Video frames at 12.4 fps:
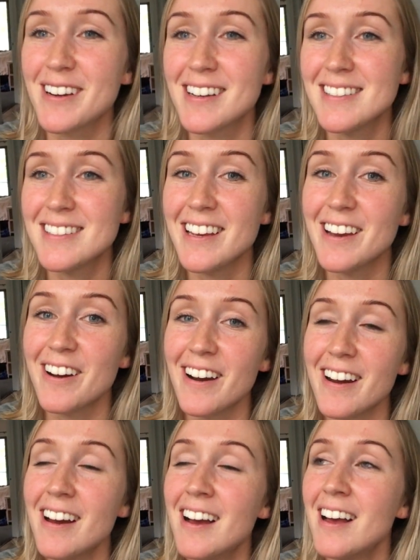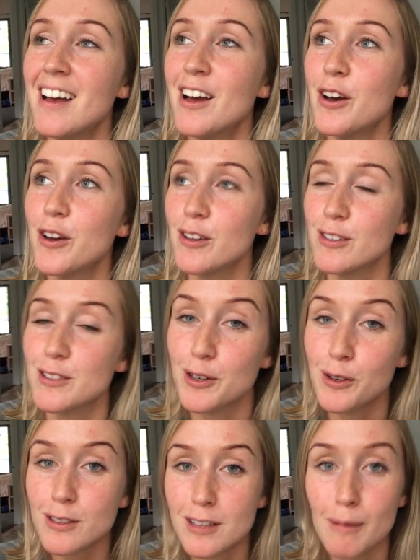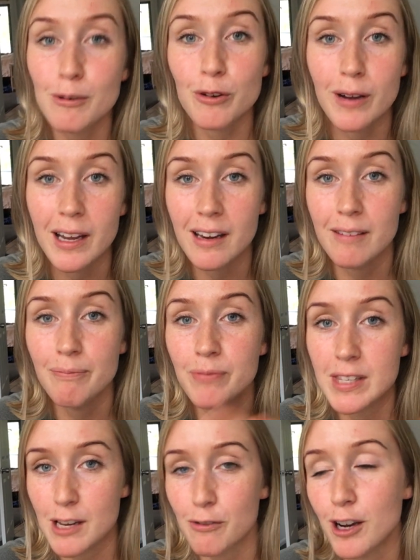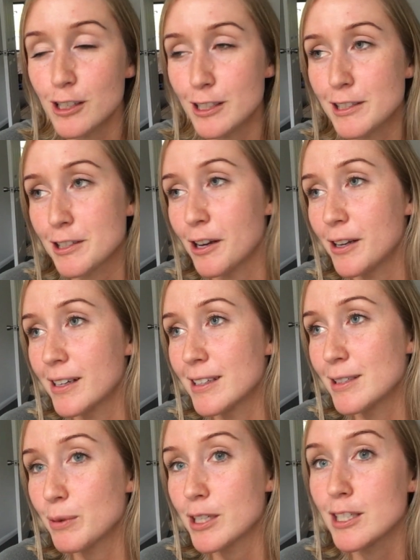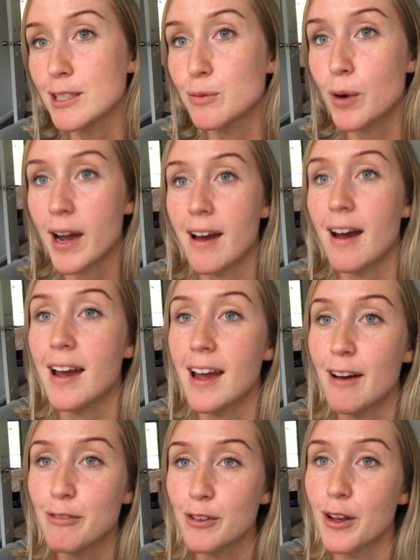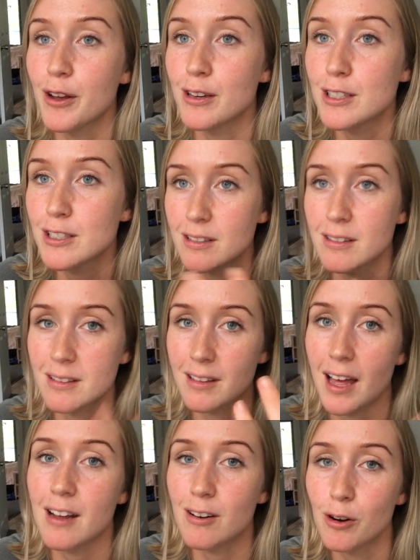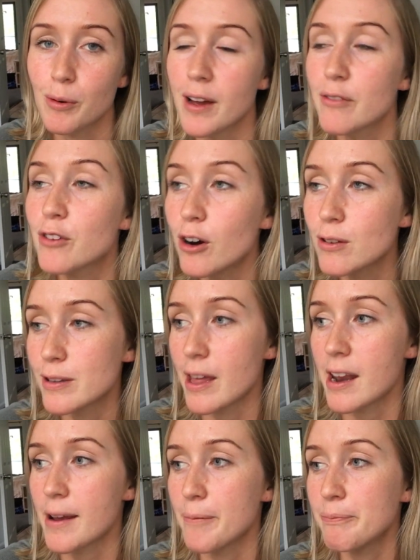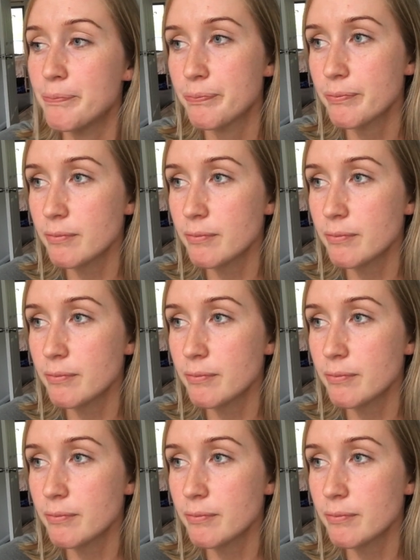Castillo, whose course I'm doing, Self-Coaching Scholars, which is where I have learned that whole way of goal setting,